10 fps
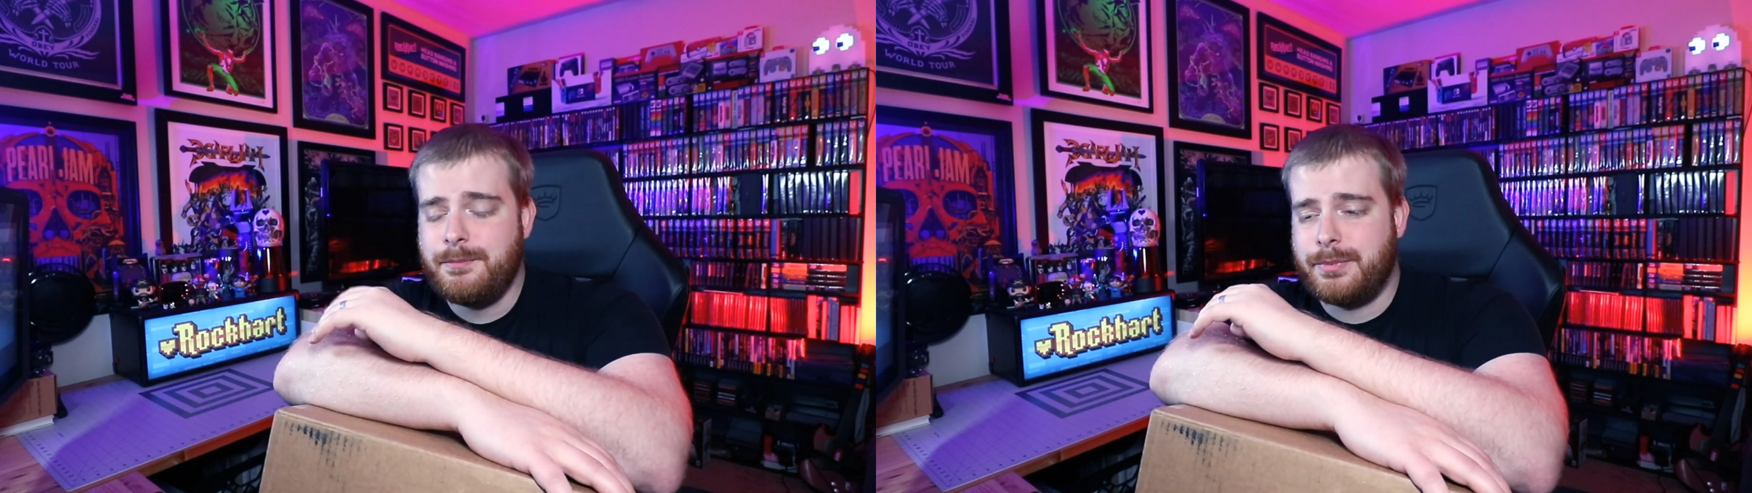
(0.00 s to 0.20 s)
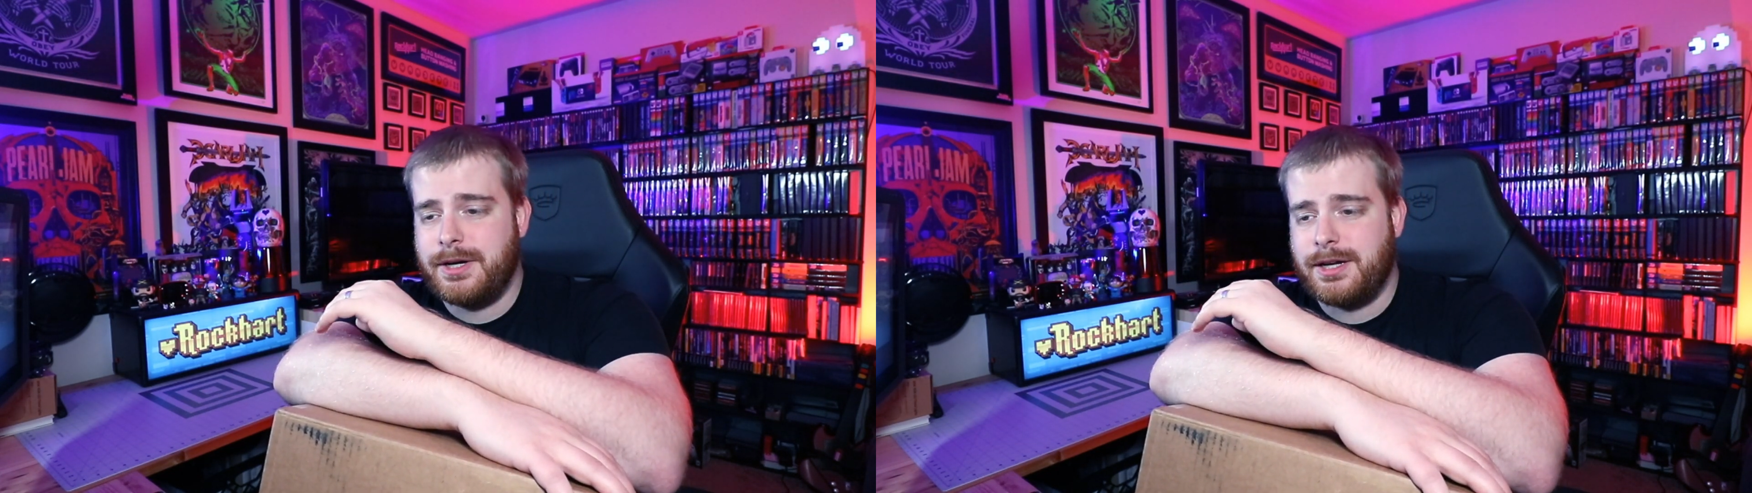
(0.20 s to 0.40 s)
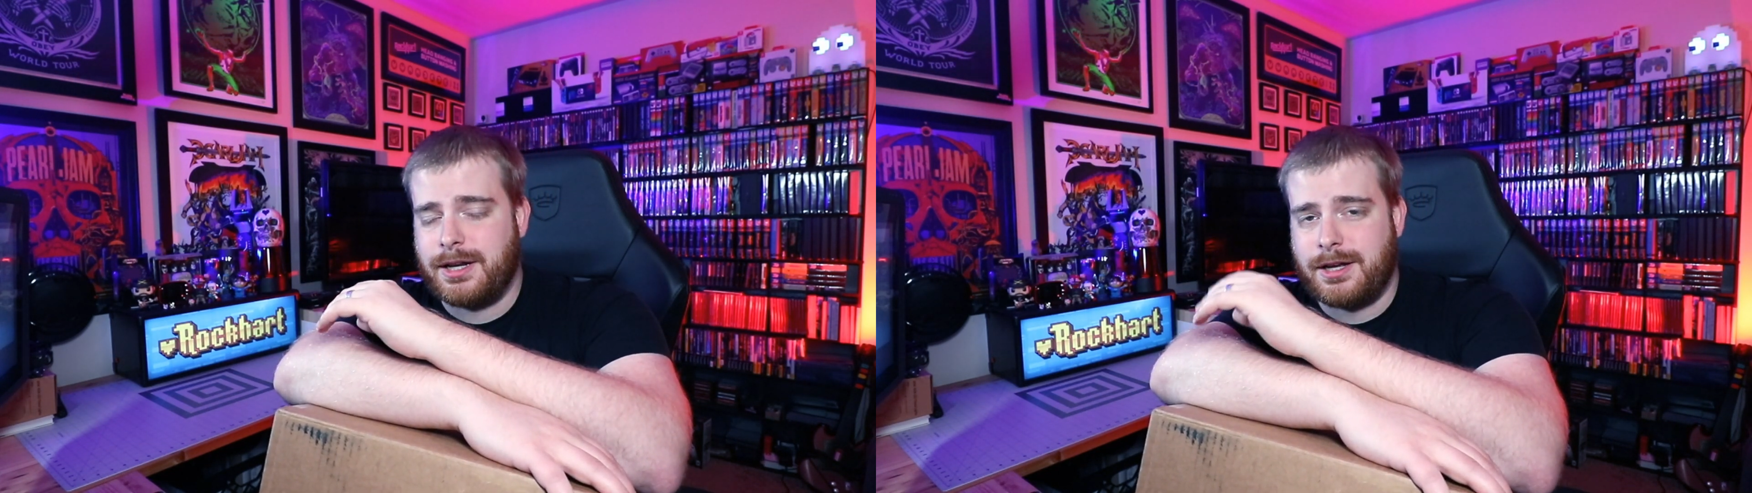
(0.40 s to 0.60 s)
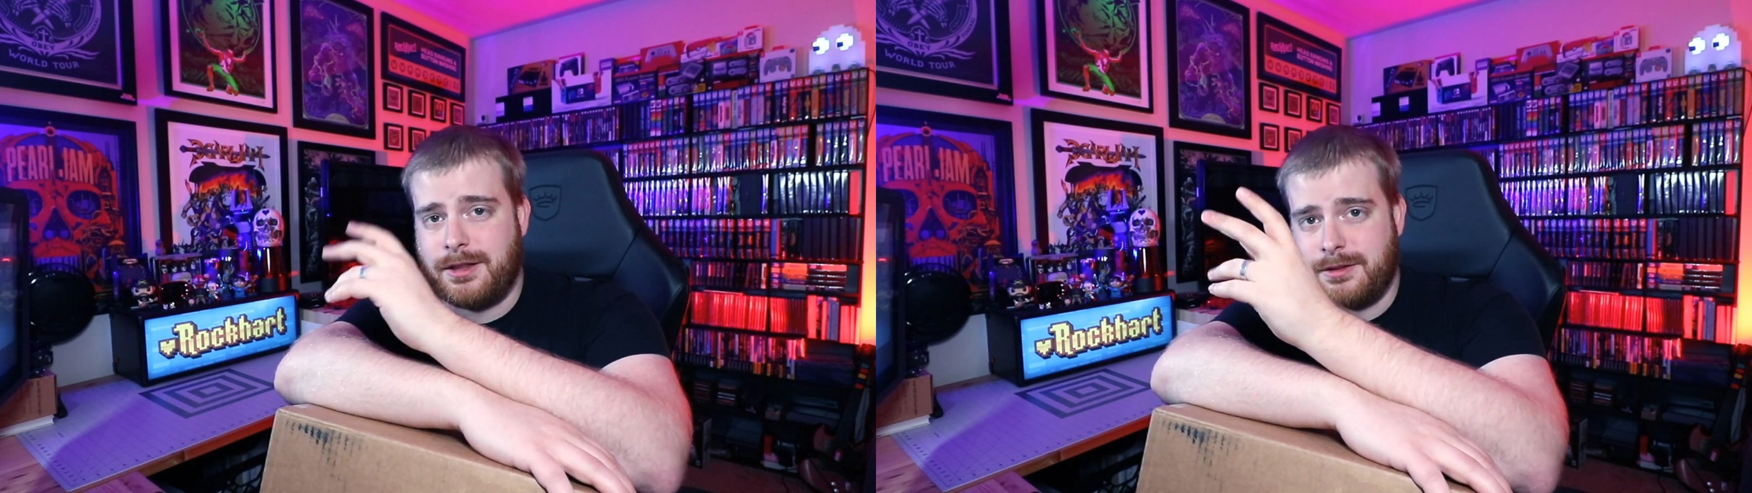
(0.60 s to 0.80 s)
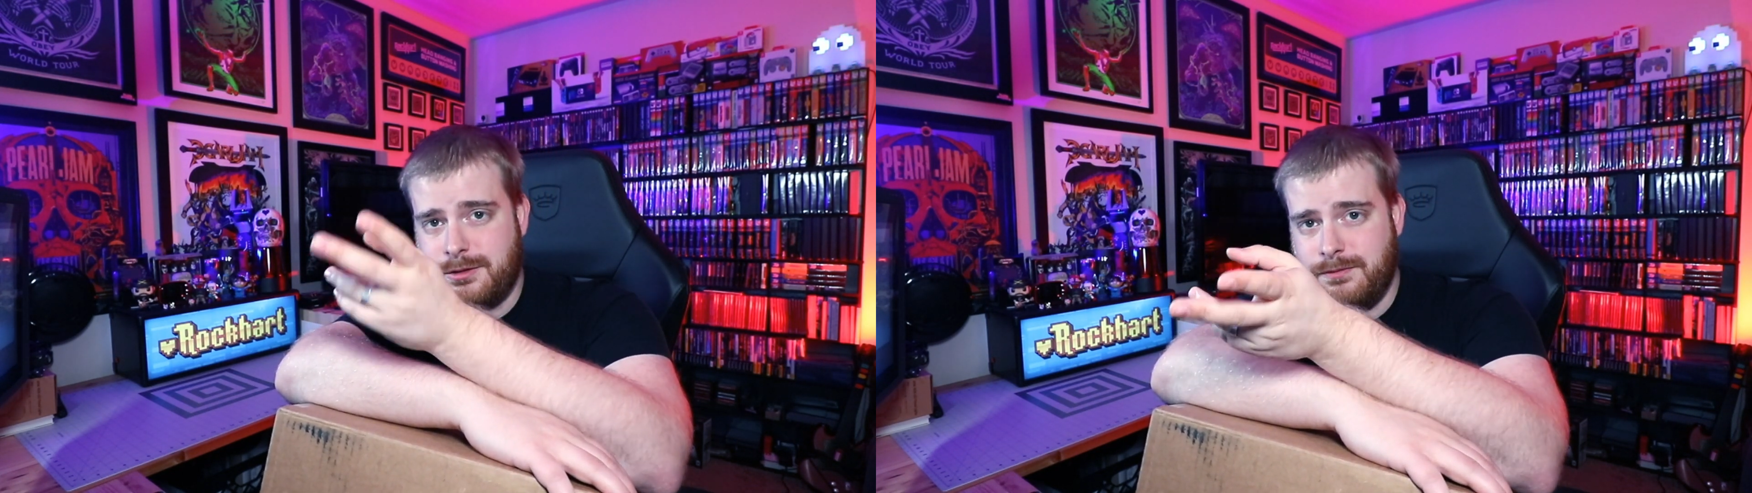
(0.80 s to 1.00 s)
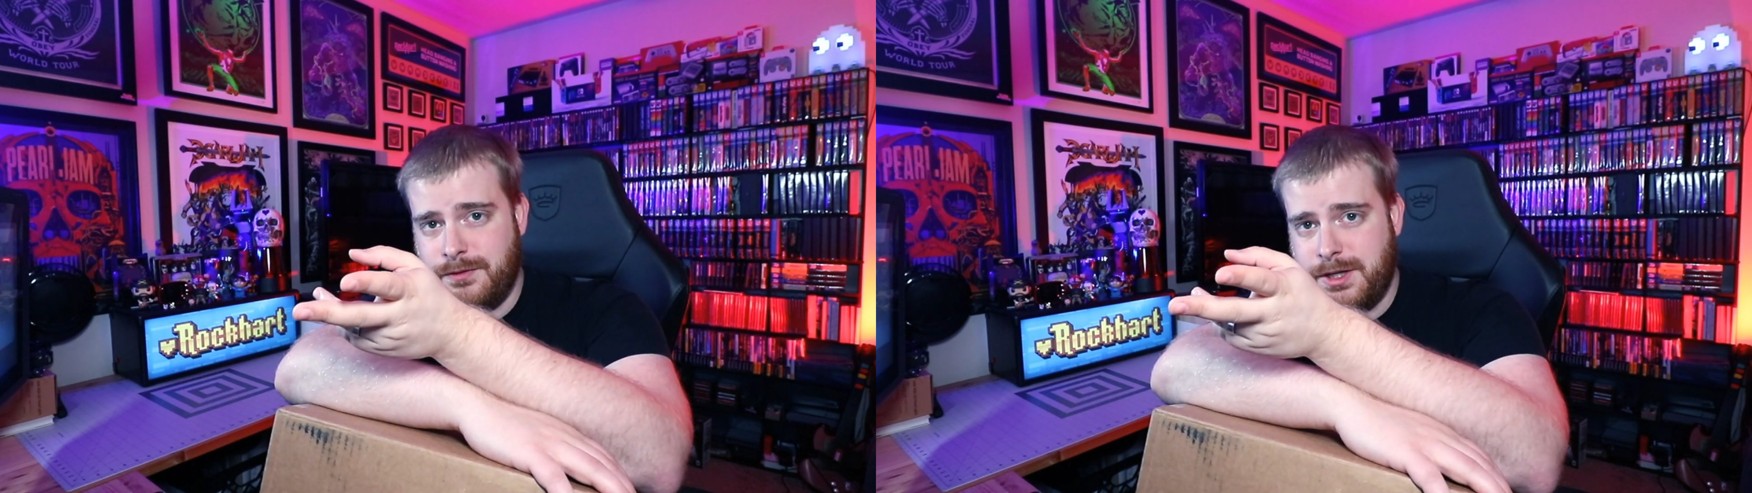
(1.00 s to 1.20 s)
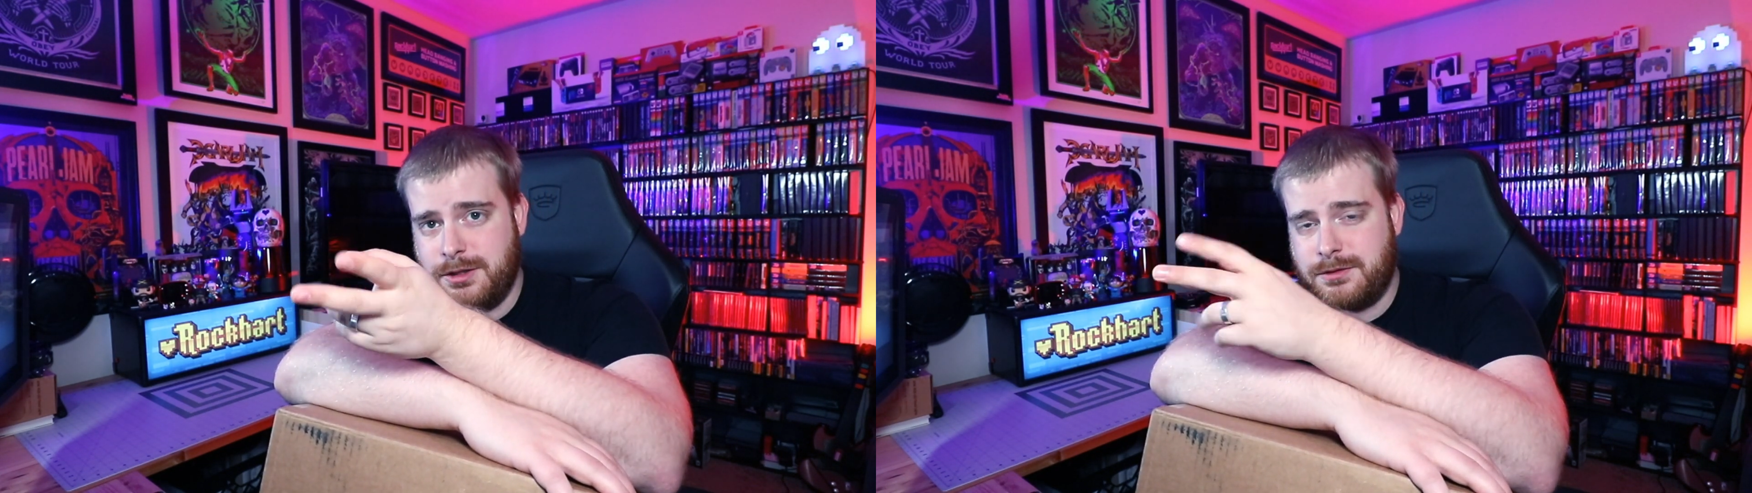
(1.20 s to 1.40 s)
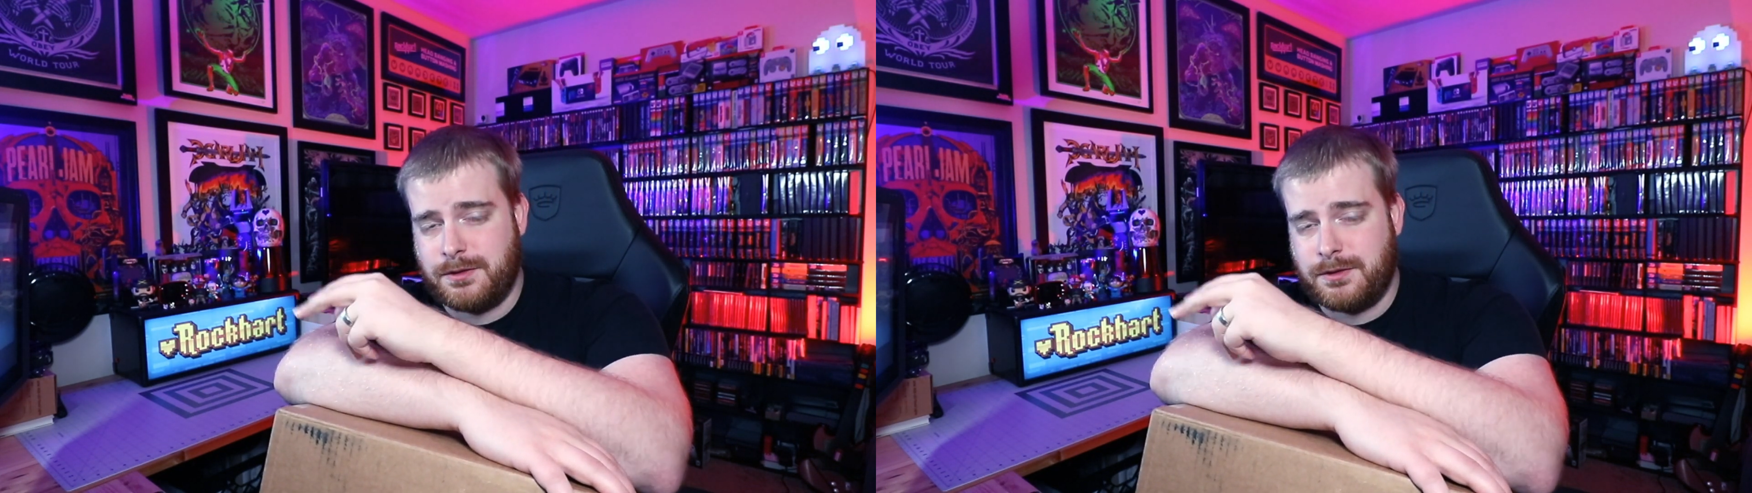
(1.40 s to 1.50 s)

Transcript: But videos